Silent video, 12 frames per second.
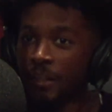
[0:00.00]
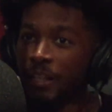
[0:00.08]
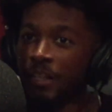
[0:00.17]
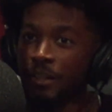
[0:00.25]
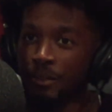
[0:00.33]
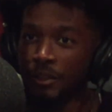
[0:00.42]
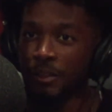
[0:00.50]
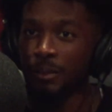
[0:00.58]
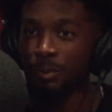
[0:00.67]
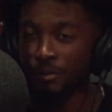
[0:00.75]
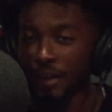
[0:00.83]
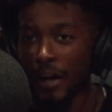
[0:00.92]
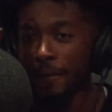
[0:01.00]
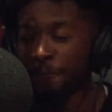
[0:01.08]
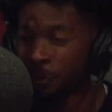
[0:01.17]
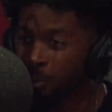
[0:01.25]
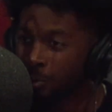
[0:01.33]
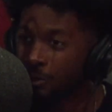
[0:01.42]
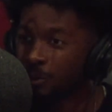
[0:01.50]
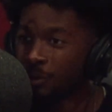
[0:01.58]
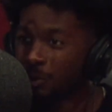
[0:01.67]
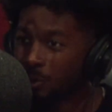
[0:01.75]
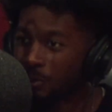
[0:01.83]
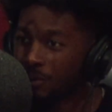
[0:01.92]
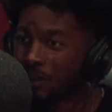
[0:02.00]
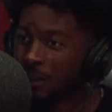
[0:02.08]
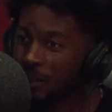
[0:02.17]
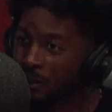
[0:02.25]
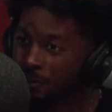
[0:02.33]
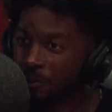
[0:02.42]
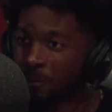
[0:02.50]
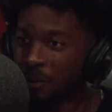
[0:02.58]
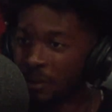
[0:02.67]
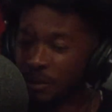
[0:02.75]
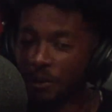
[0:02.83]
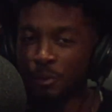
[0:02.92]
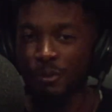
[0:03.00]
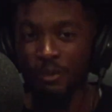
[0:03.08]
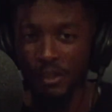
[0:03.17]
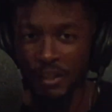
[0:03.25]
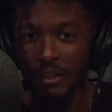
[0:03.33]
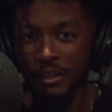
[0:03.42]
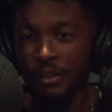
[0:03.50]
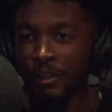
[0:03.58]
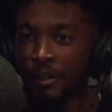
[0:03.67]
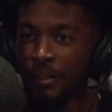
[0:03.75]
it provide fuel. You know what I'm saying? For me to, you know what I'm saying?